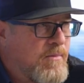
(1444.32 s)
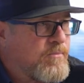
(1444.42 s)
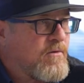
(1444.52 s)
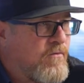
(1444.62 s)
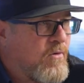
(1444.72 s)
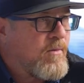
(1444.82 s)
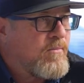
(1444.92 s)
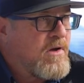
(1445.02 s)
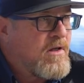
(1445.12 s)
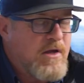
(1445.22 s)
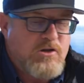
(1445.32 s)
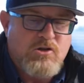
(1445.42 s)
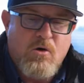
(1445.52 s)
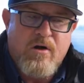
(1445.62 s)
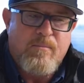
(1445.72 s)
but perform. Right. They
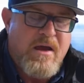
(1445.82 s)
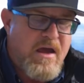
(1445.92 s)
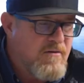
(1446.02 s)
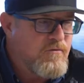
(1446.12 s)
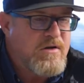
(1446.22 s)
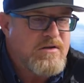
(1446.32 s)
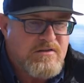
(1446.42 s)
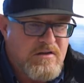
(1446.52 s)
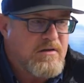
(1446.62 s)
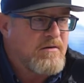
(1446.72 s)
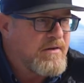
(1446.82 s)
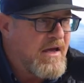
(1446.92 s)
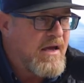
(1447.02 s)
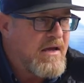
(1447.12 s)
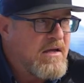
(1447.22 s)
showed up every single
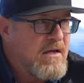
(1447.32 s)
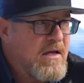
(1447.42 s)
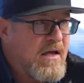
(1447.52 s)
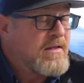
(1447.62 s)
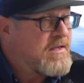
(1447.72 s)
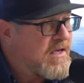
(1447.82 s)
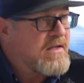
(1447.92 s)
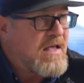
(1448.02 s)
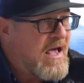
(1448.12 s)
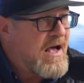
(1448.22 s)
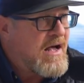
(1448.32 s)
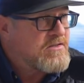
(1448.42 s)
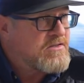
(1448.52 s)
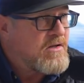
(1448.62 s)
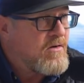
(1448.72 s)
day and kicked
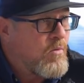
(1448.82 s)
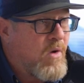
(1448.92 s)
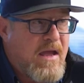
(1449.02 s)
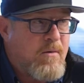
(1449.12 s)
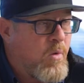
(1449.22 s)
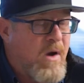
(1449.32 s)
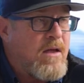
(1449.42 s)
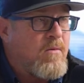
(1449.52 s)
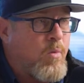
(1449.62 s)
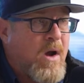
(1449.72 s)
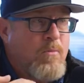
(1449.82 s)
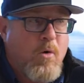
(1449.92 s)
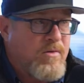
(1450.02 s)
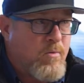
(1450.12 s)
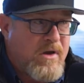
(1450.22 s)
ass way
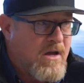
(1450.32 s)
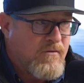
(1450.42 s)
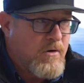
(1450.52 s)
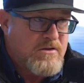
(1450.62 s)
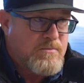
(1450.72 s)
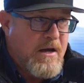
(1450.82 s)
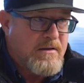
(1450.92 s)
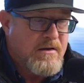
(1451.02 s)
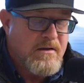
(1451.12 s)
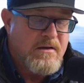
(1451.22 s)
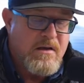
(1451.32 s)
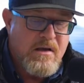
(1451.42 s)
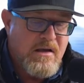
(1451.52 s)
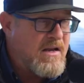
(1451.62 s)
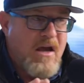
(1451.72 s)
more than we ever expected
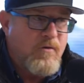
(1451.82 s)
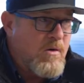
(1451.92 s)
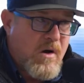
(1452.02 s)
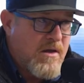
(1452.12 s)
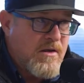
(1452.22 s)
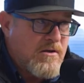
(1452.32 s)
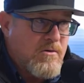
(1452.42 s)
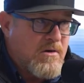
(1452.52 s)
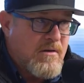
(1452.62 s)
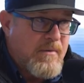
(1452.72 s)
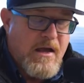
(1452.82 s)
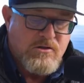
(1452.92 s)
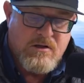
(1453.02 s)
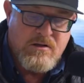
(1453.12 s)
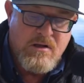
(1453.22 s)
in every way that you could
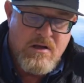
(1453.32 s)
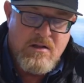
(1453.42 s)
imagine.